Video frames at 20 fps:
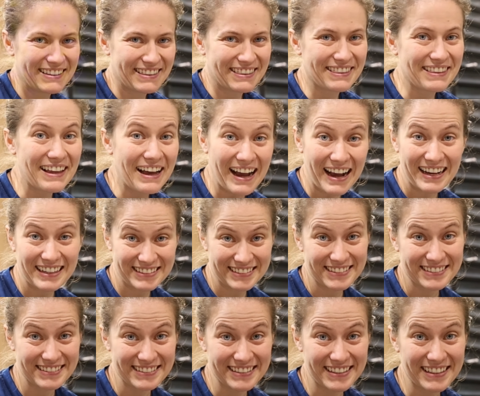
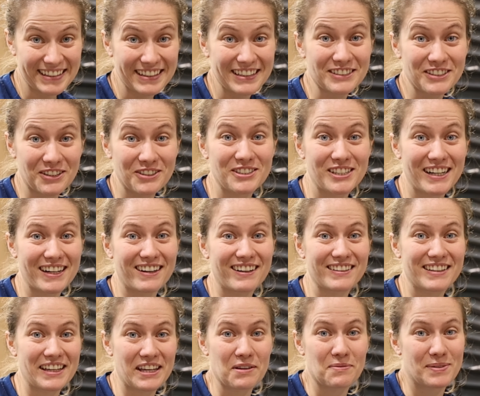lastly, let's go check
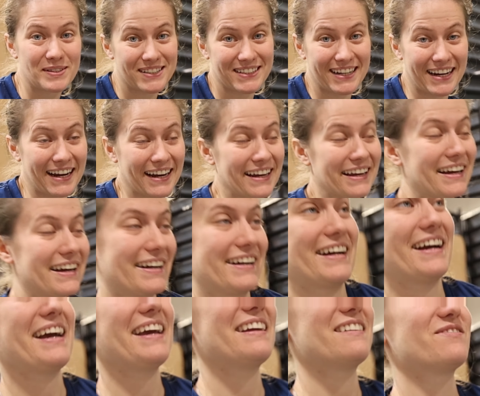out the Gibbs Sn.
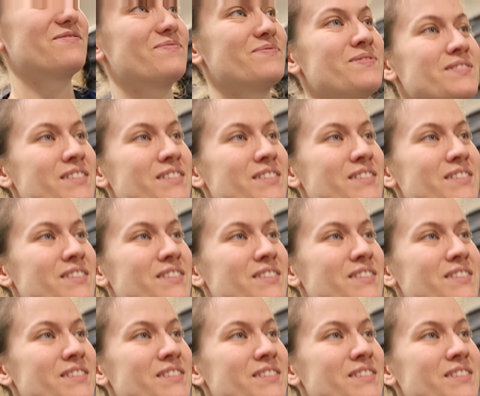Alright,